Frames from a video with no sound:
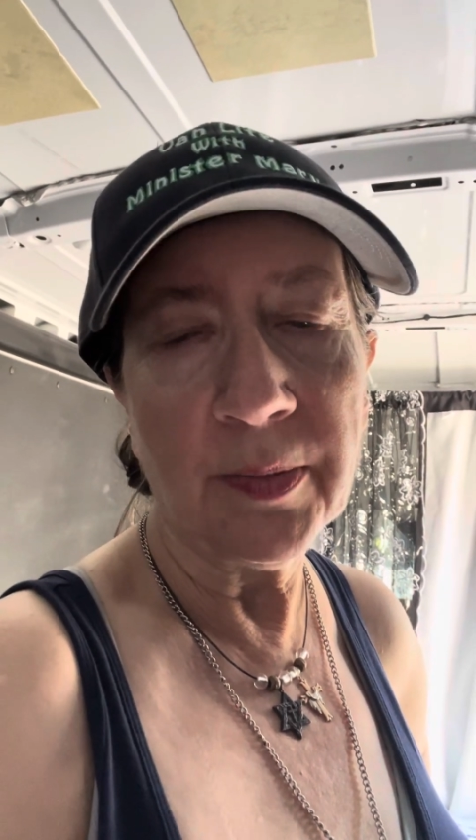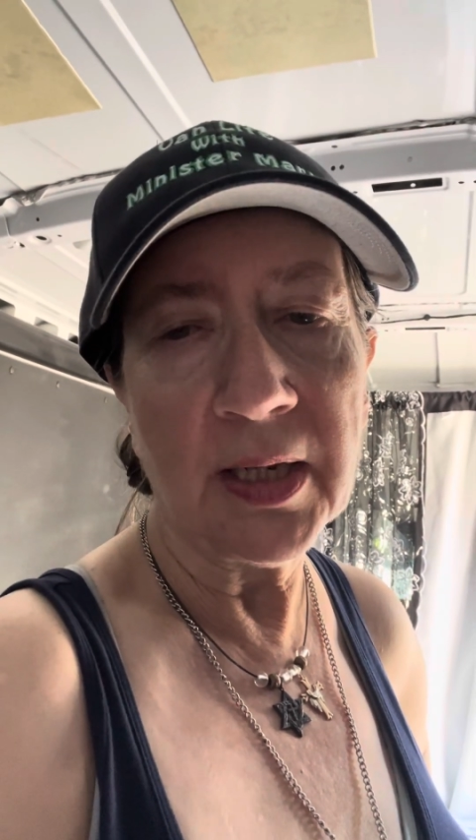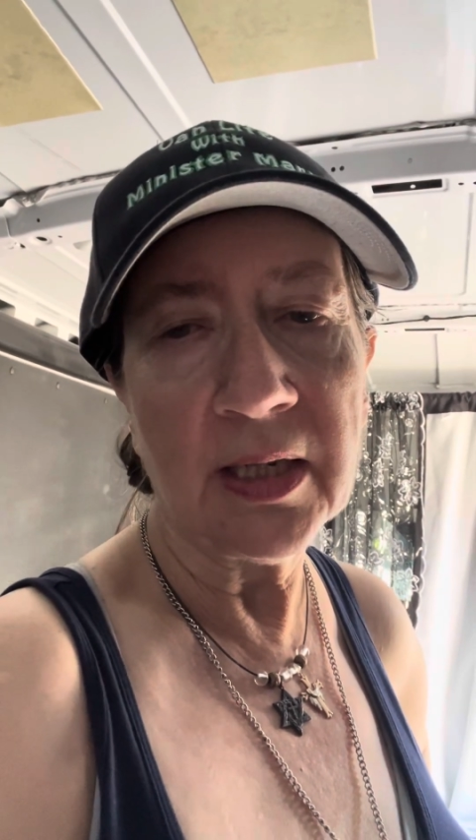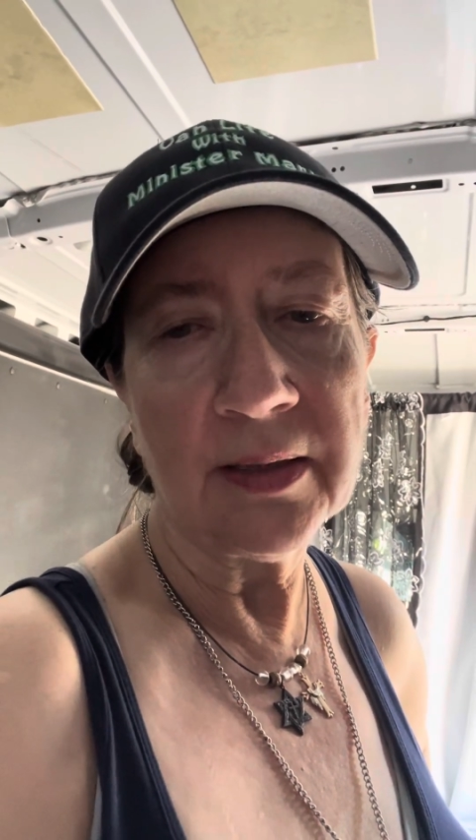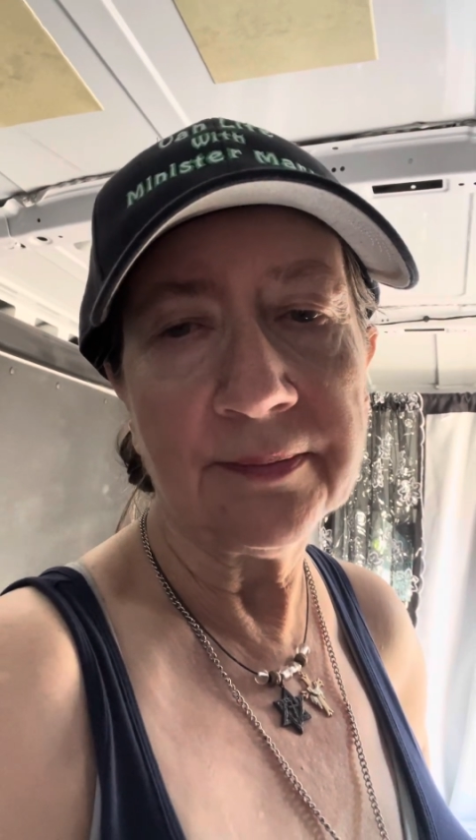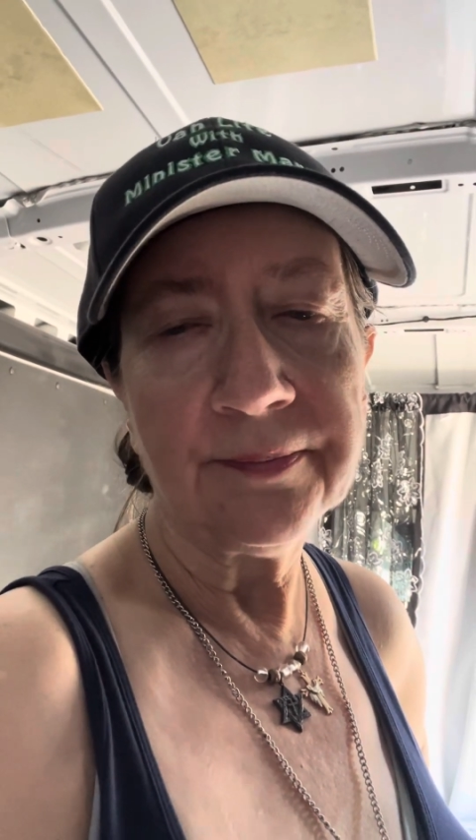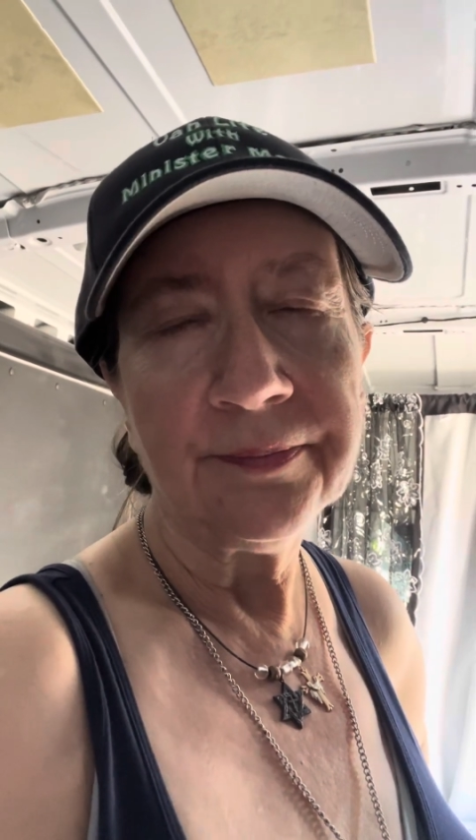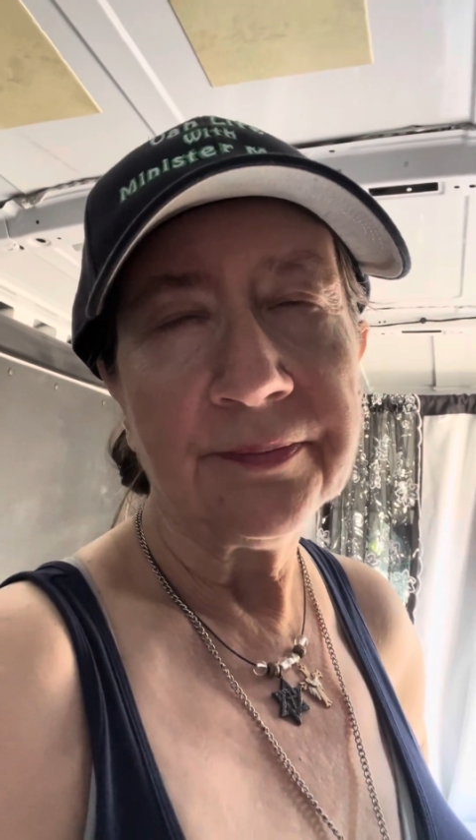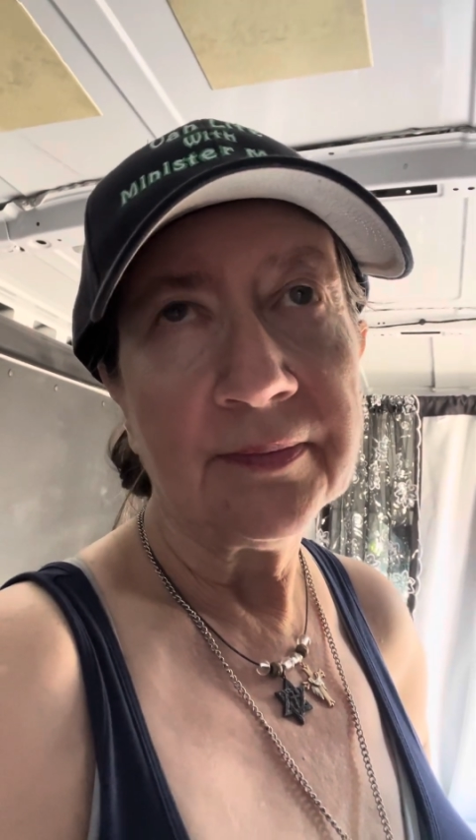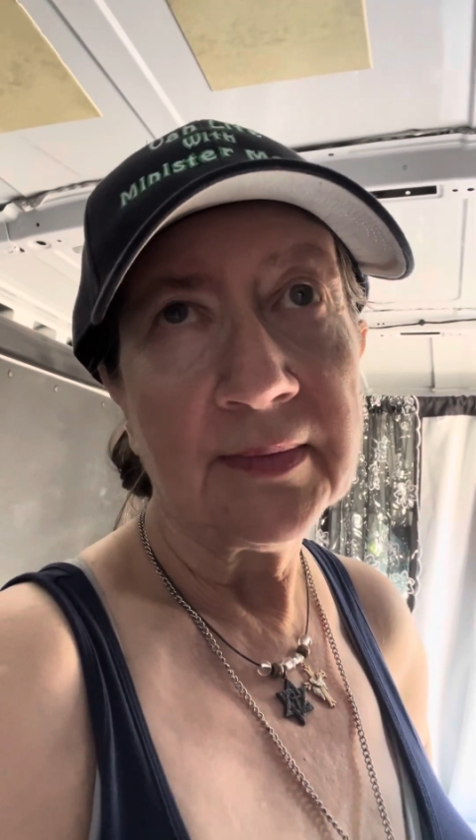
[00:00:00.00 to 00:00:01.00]
but
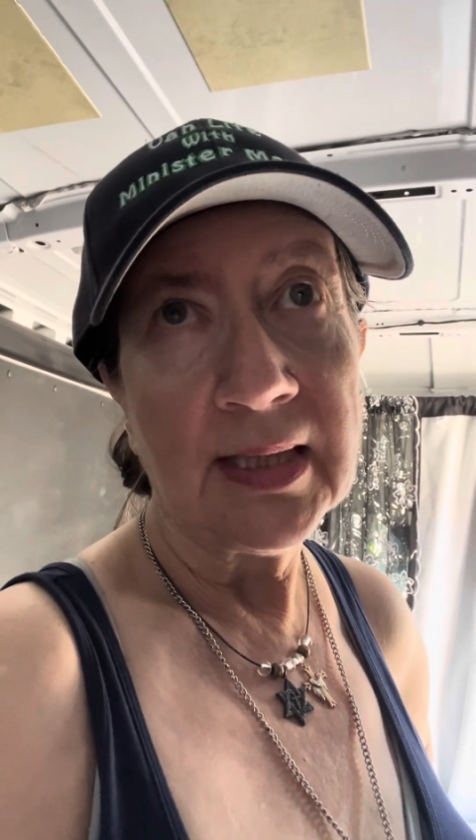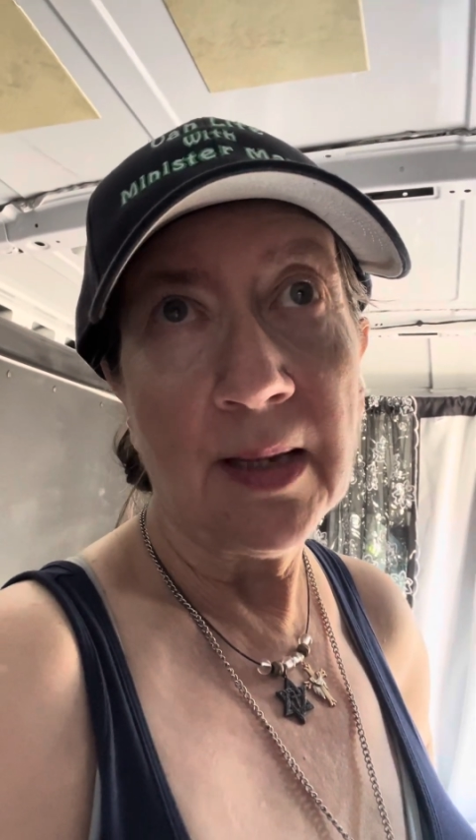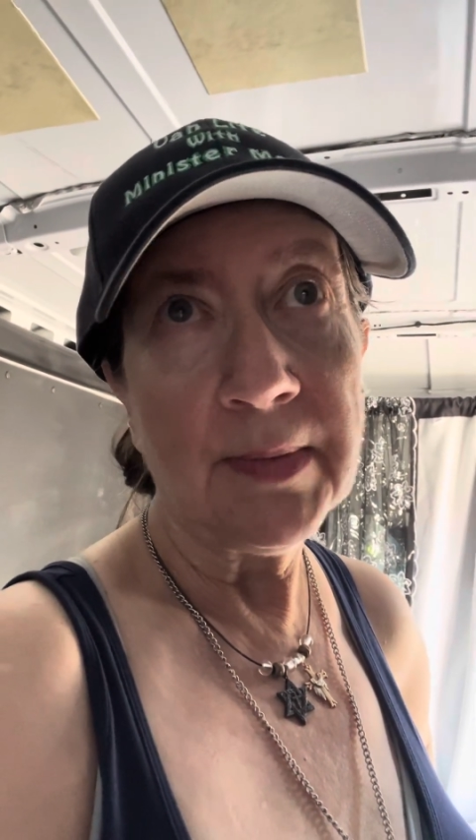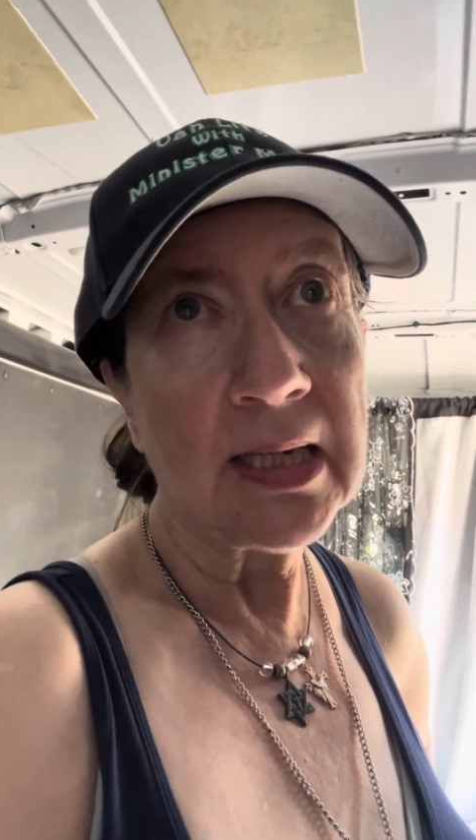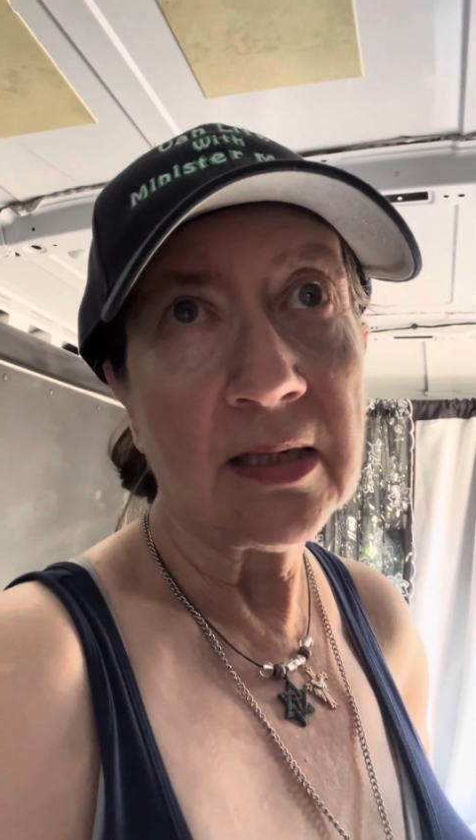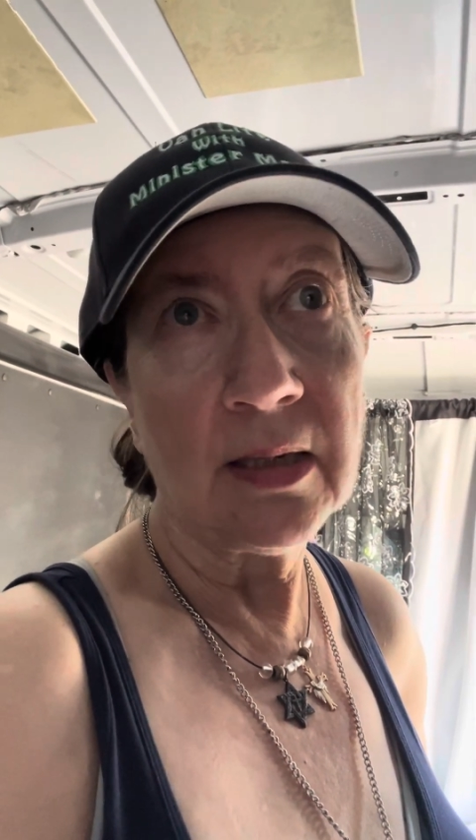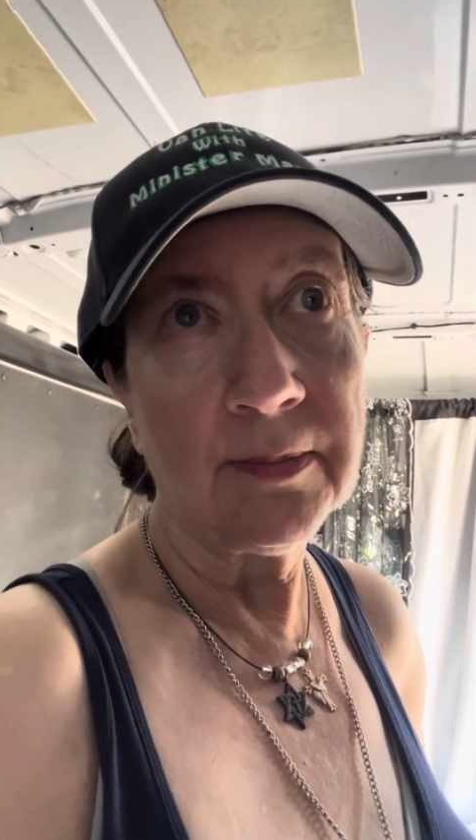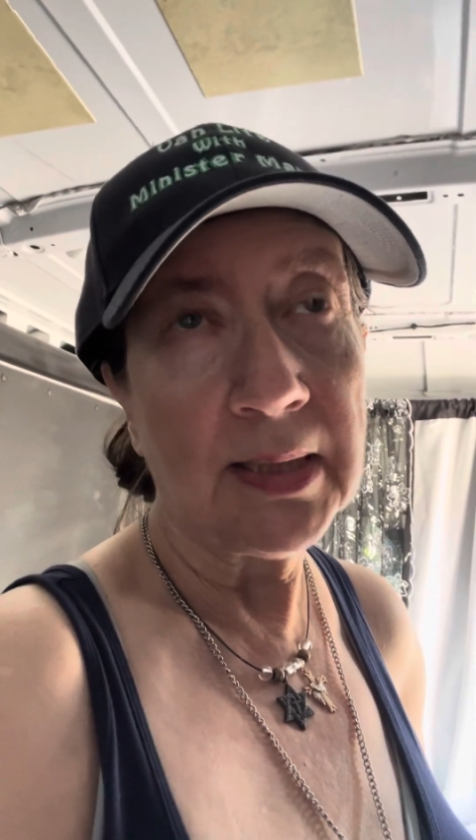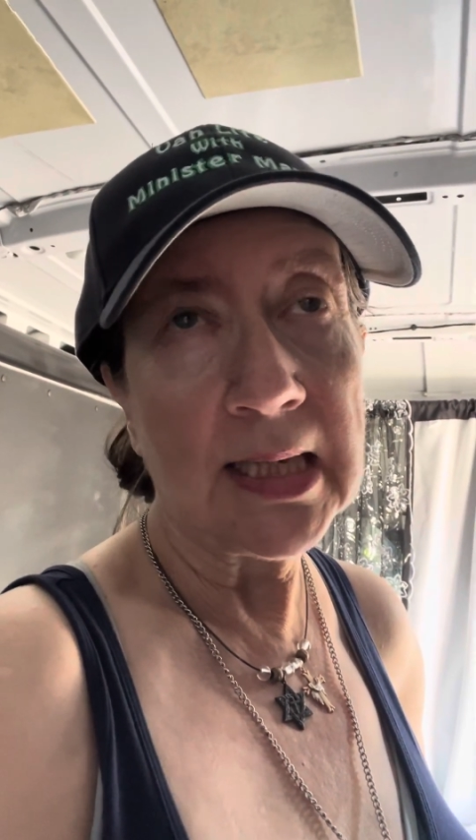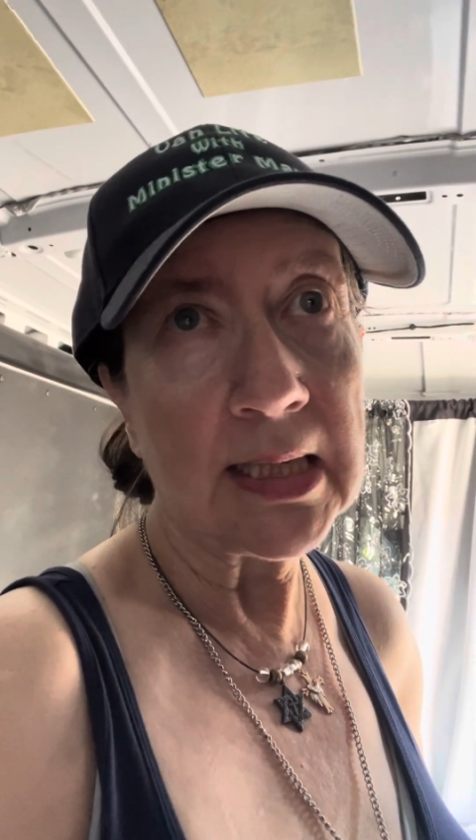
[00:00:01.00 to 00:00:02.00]
let me get done,
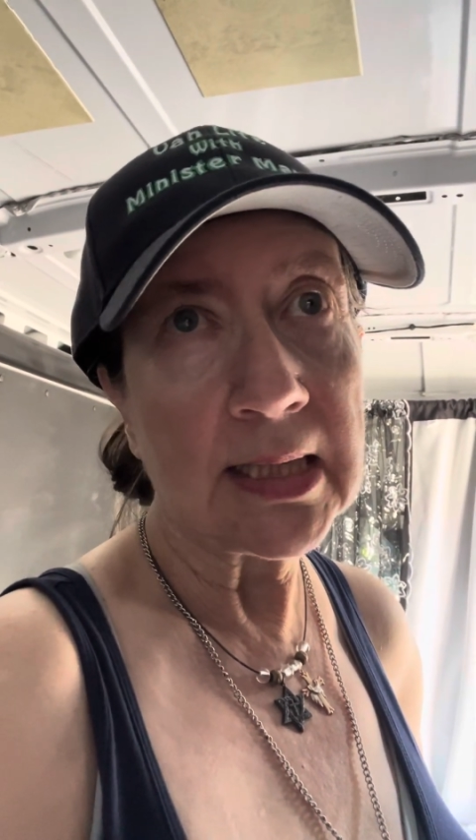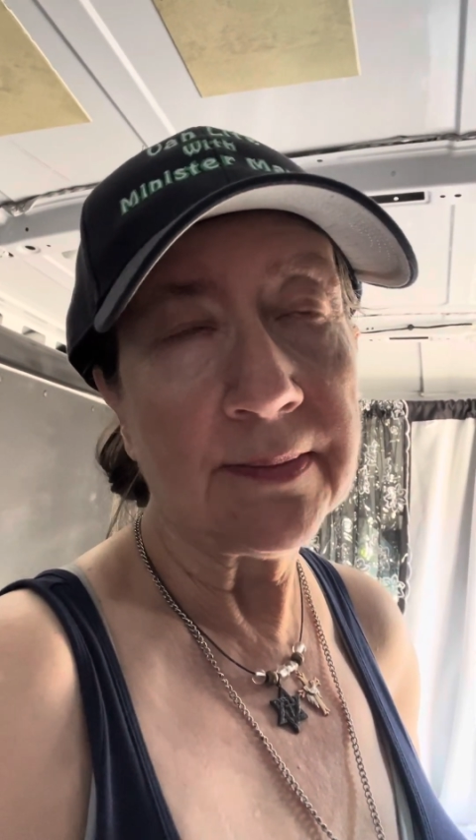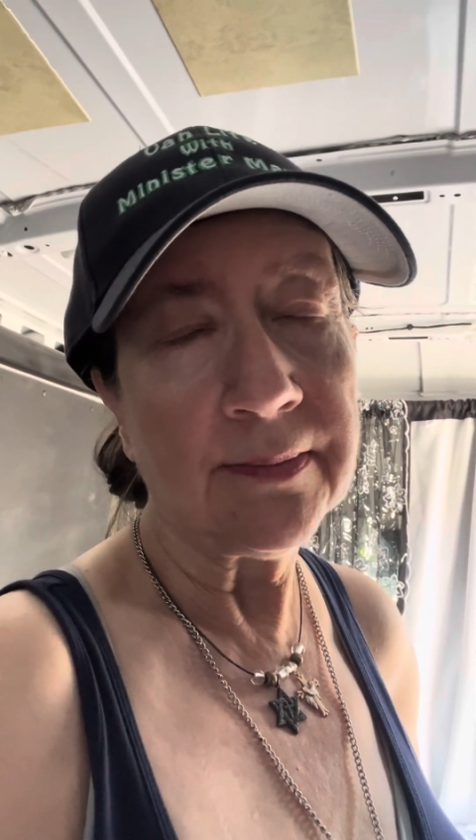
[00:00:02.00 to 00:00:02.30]
please.